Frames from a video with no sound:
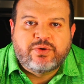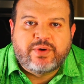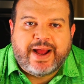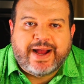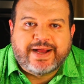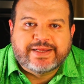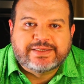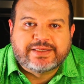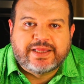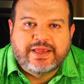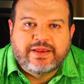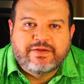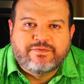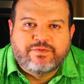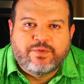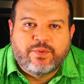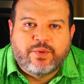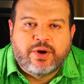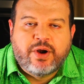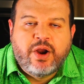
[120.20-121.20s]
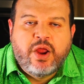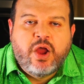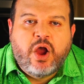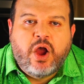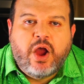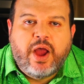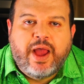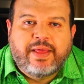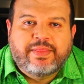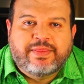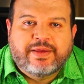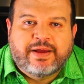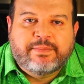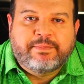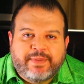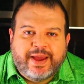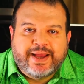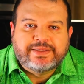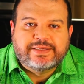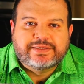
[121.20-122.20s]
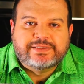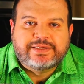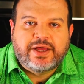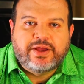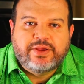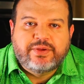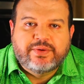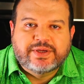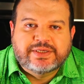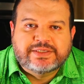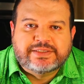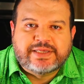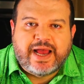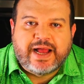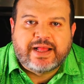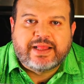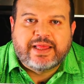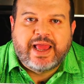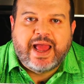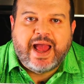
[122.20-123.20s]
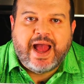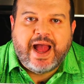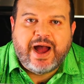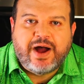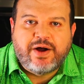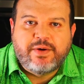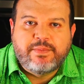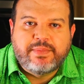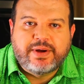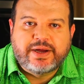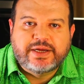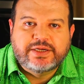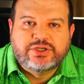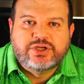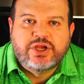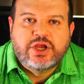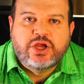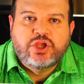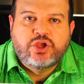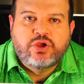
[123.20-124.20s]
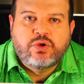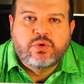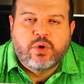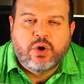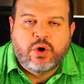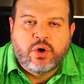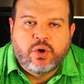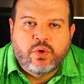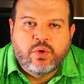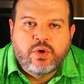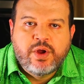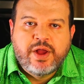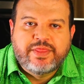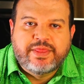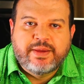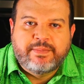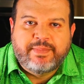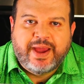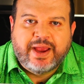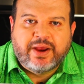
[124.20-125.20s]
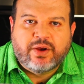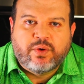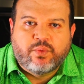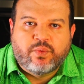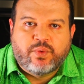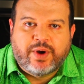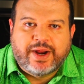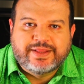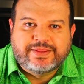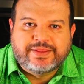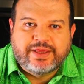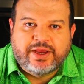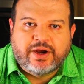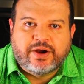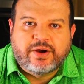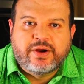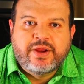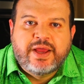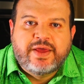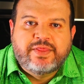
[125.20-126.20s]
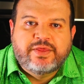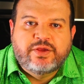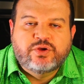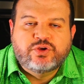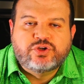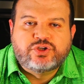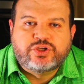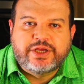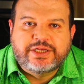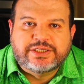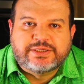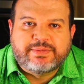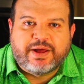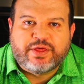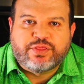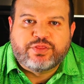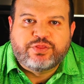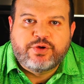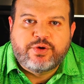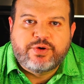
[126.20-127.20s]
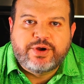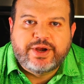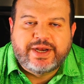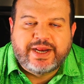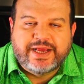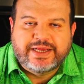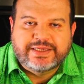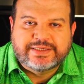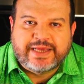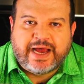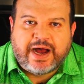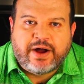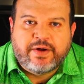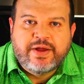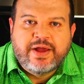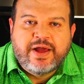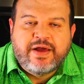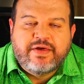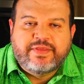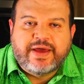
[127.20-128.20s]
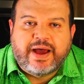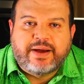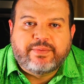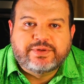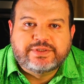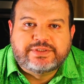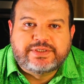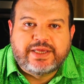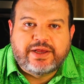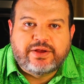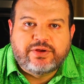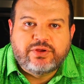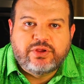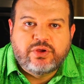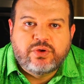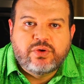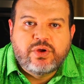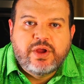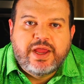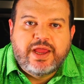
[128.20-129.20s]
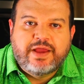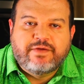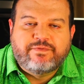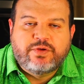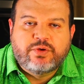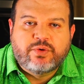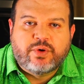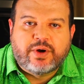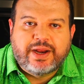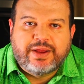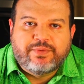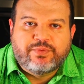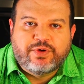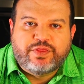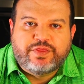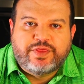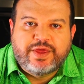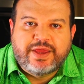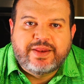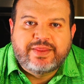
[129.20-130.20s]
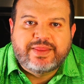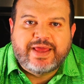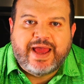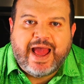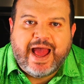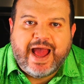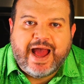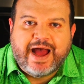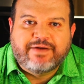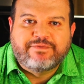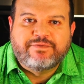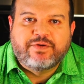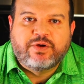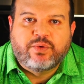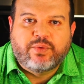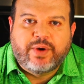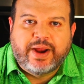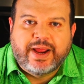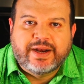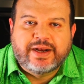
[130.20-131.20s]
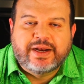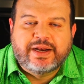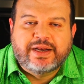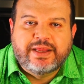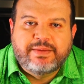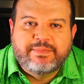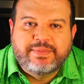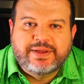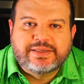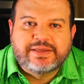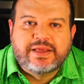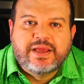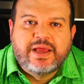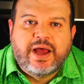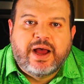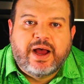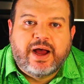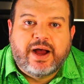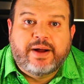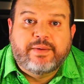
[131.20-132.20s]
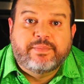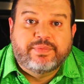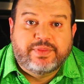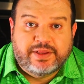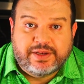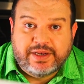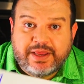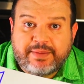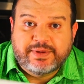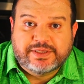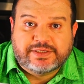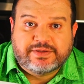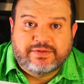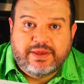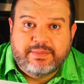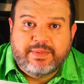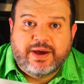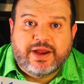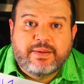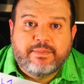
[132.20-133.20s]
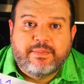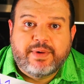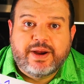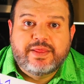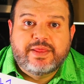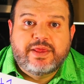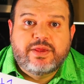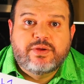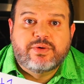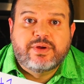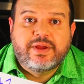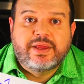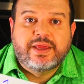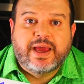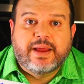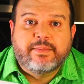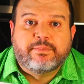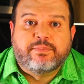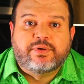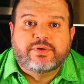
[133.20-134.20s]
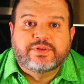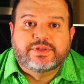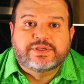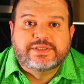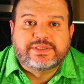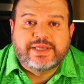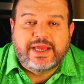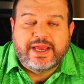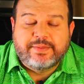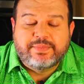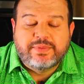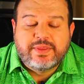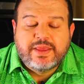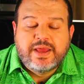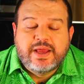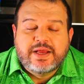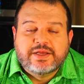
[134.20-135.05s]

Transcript: you're asking for the bank to tell you exactly how much you owe the bank right there. Usually it's about 30 days out. That will tell you if you are within the HAF grant limit, the limits of the amount of money that you can get per the state.